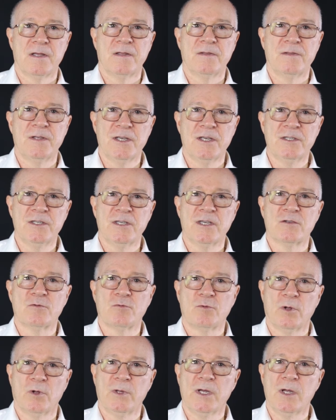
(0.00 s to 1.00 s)
This is
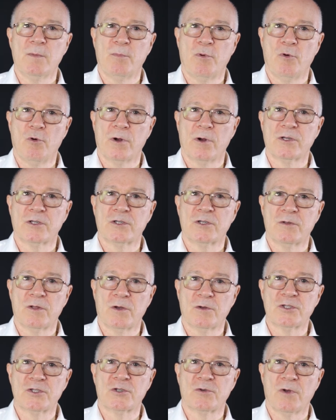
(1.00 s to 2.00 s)
really important to
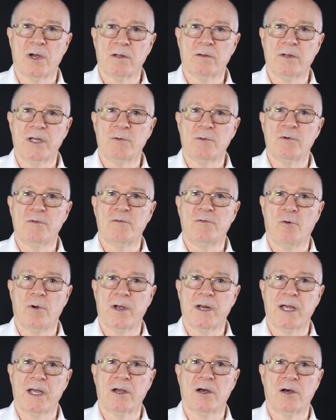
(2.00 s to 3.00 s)
those struggling with
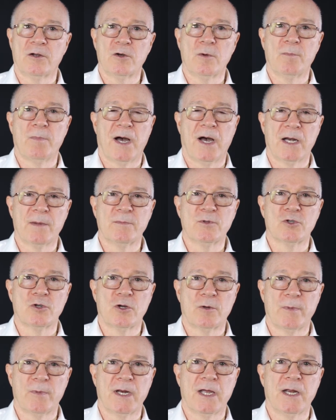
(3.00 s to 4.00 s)
voiding under
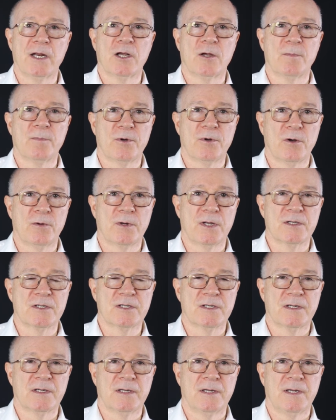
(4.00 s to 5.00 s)
bottom-terminated components.
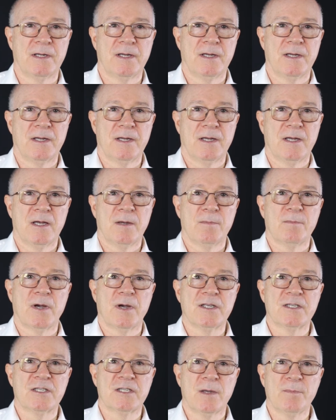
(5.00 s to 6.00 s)
By
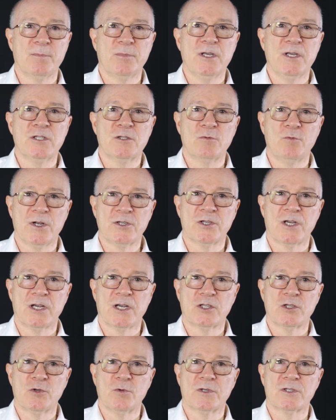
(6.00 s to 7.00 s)
simply switching
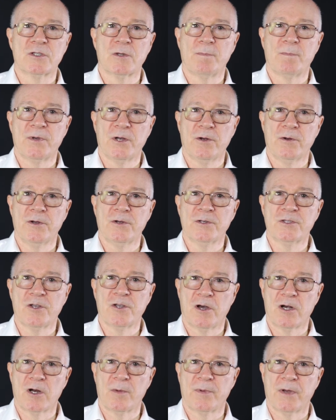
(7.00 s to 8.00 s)
to a superior
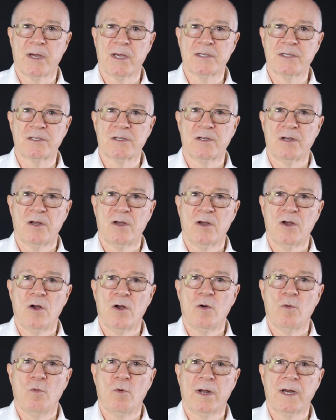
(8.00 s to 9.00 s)
solder paste,
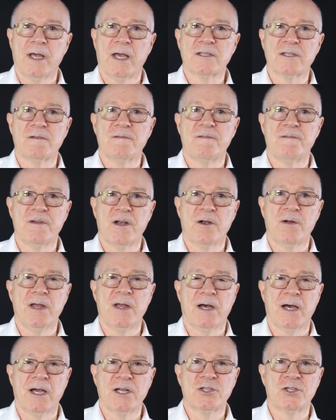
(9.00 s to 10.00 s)
one has a very
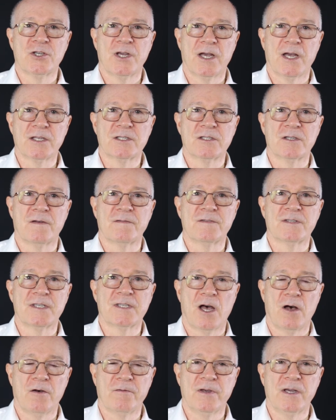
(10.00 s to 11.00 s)
high chance of
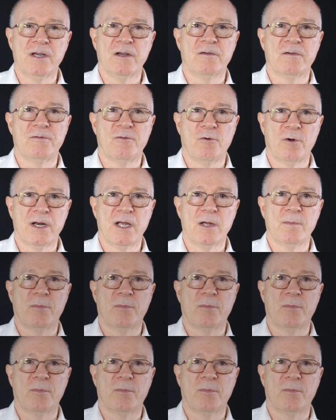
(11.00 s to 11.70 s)
solving a voiding